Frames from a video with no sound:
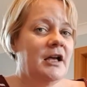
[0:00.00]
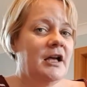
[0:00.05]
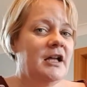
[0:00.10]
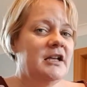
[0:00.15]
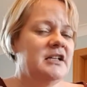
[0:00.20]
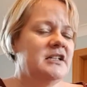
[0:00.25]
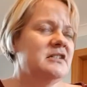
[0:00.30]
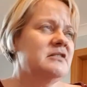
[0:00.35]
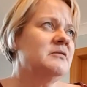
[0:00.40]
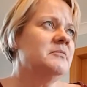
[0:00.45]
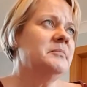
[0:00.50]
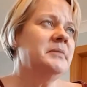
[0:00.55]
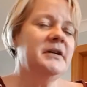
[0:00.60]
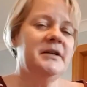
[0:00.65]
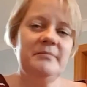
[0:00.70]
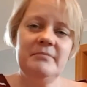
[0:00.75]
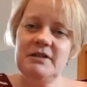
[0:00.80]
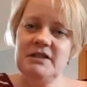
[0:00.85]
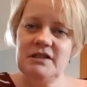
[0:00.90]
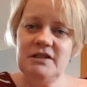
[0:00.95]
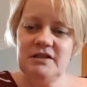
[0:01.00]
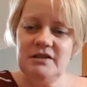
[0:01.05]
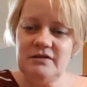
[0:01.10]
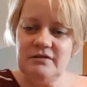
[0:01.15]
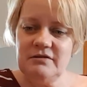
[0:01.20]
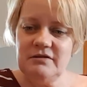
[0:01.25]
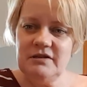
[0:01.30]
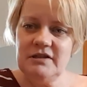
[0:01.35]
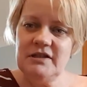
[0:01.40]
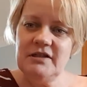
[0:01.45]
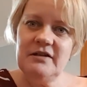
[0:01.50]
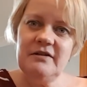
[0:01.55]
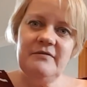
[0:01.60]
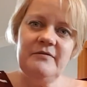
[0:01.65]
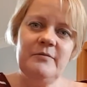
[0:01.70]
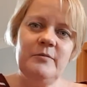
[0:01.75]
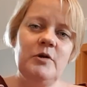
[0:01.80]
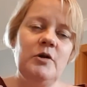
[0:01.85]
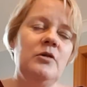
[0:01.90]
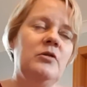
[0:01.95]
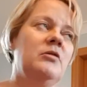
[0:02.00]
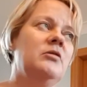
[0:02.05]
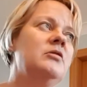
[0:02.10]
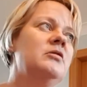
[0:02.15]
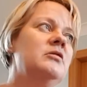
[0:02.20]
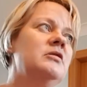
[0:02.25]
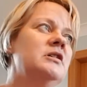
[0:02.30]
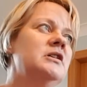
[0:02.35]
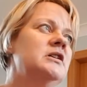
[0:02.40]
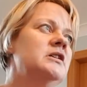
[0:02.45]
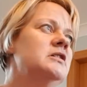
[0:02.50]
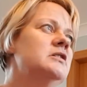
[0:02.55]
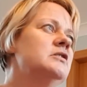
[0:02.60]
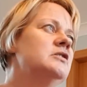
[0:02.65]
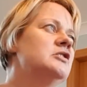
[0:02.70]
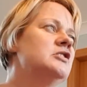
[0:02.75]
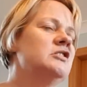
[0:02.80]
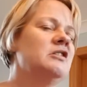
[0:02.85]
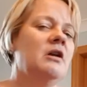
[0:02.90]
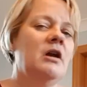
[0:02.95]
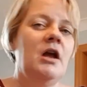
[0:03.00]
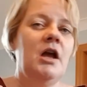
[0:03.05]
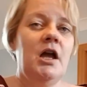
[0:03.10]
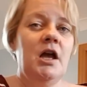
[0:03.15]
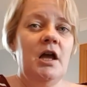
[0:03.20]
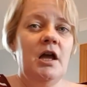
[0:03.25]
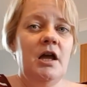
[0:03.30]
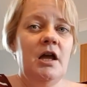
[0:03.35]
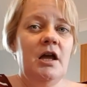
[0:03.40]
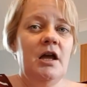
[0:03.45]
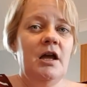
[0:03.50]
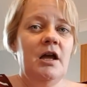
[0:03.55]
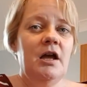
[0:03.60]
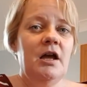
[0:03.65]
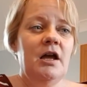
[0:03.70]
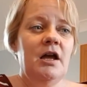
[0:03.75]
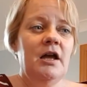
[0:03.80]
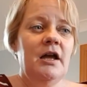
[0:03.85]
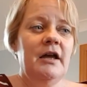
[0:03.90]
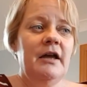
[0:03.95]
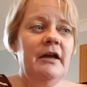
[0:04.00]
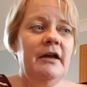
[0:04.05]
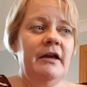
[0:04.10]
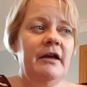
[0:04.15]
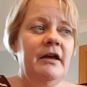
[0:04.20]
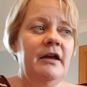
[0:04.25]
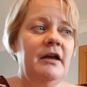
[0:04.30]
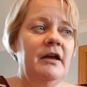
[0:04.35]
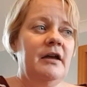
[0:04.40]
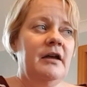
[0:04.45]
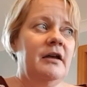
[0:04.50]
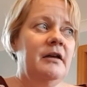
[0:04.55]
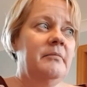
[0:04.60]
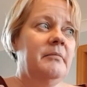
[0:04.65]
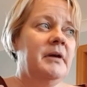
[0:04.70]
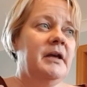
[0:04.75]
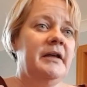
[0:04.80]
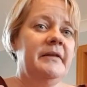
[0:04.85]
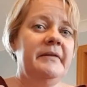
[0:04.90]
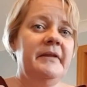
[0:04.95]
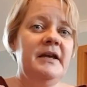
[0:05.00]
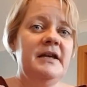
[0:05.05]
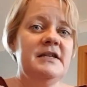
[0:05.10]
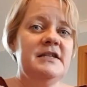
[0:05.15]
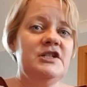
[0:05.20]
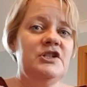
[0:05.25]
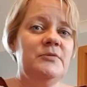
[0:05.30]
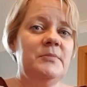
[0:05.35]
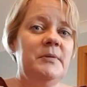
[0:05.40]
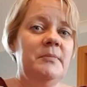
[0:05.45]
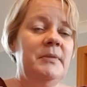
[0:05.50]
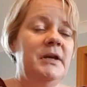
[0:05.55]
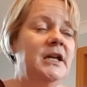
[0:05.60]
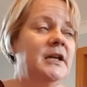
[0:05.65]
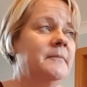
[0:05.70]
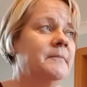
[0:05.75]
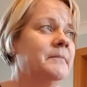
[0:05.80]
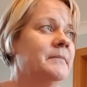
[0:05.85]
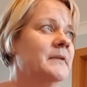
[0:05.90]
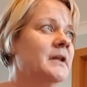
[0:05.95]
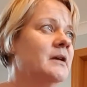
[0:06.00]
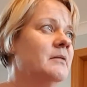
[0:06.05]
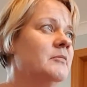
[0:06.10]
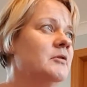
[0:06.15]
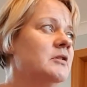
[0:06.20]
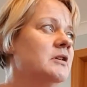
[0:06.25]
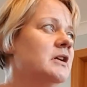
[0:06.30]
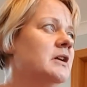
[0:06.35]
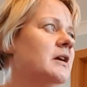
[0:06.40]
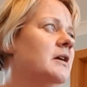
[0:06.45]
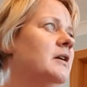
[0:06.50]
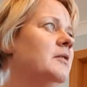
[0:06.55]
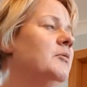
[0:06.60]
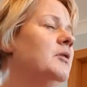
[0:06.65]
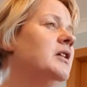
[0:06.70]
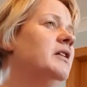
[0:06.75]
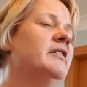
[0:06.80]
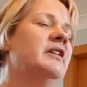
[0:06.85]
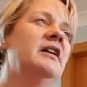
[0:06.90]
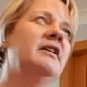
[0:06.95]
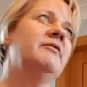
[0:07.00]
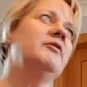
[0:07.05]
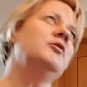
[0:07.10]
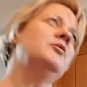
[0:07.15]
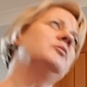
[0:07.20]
I need to go and pick my daughter up from college. And that should be me. I'm going to carry, well, I think I've